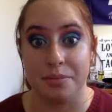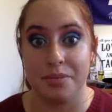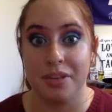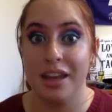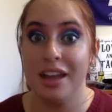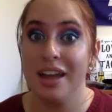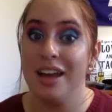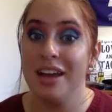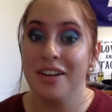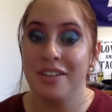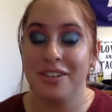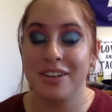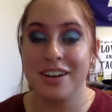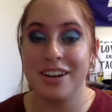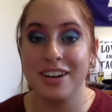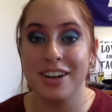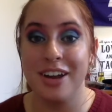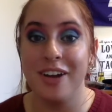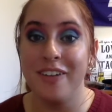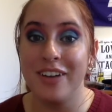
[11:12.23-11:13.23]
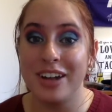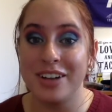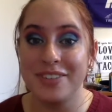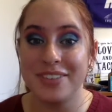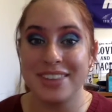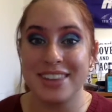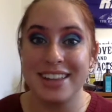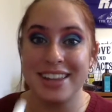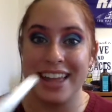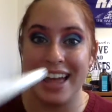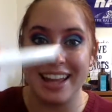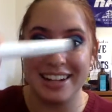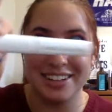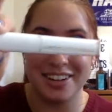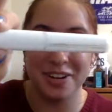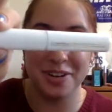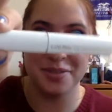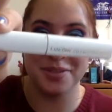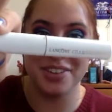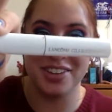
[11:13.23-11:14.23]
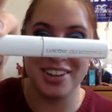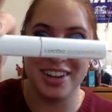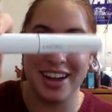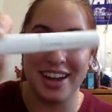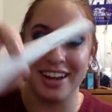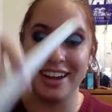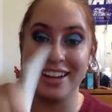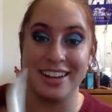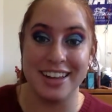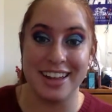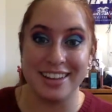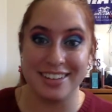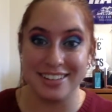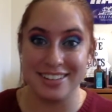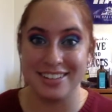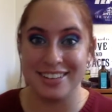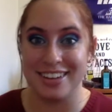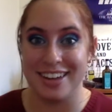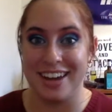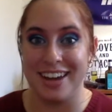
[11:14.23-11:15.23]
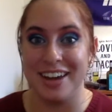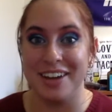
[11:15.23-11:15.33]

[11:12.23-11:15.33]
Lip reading: I'm gonna go in with the Lancome CILS